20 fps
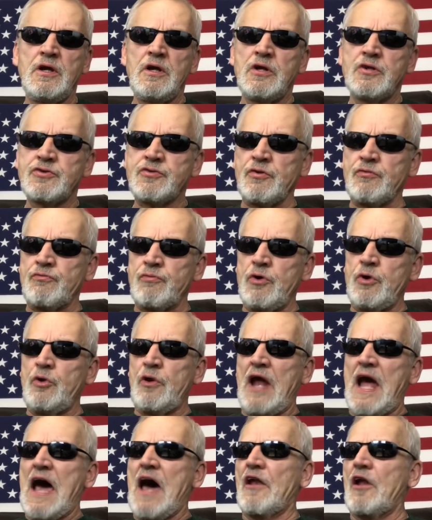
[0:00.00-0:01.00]
to root
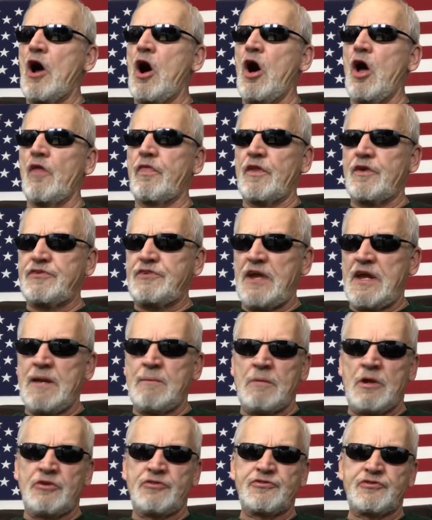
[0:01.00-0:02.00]
out all the
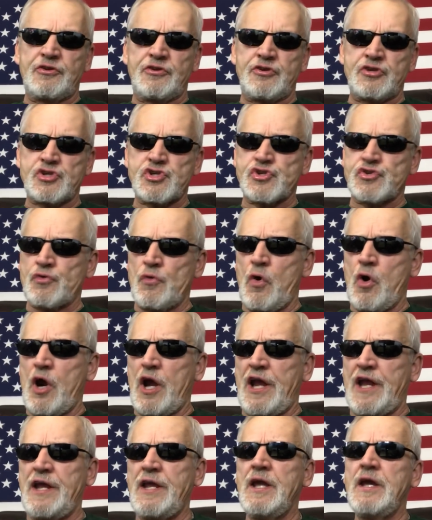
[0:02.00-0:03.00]
demons, to
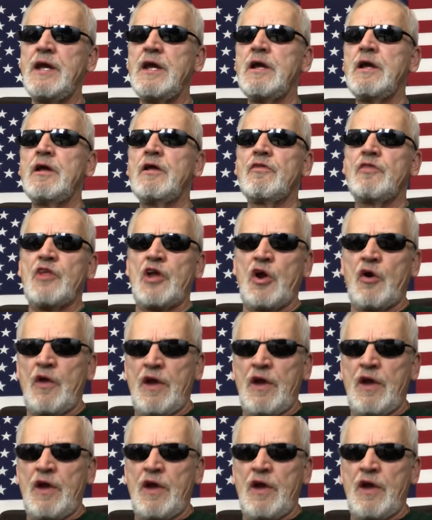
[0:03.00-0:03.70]
destroy their